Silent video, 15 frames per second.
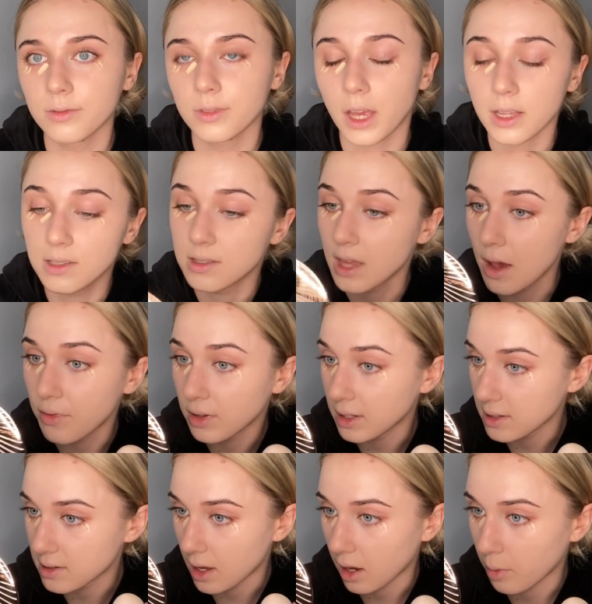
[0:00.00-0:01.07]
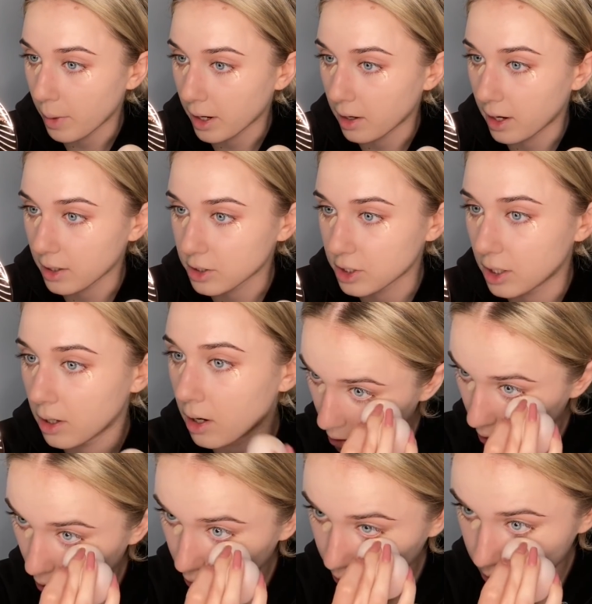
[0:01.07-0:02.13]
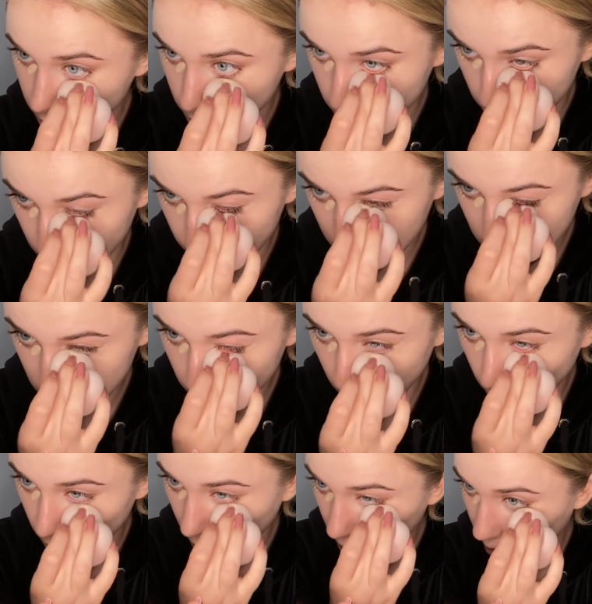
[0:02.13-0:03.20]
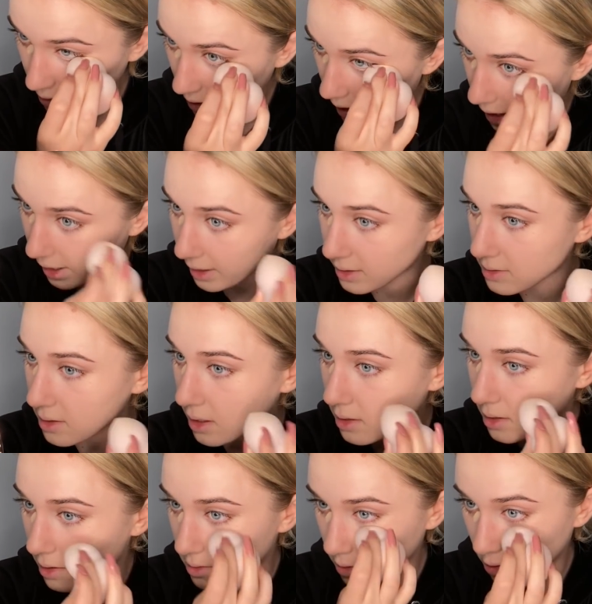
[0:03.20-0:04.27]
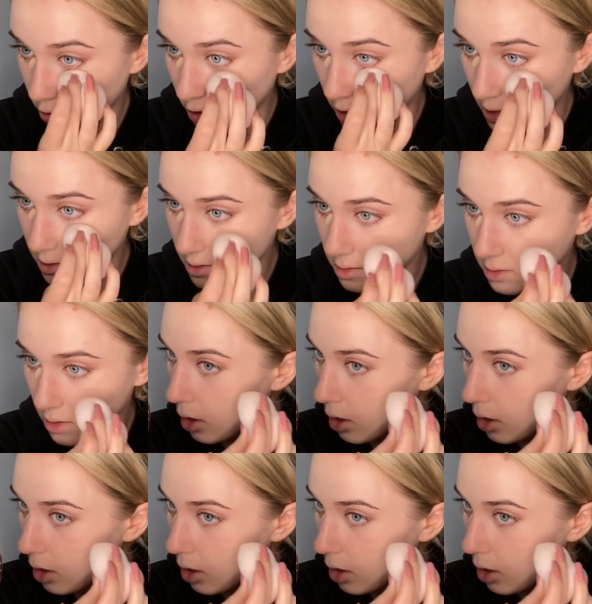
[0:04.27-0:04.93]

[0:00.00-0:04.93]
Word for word: It's definitely staying in my collection. It looks super smooth under the eyes. It doesn't crease.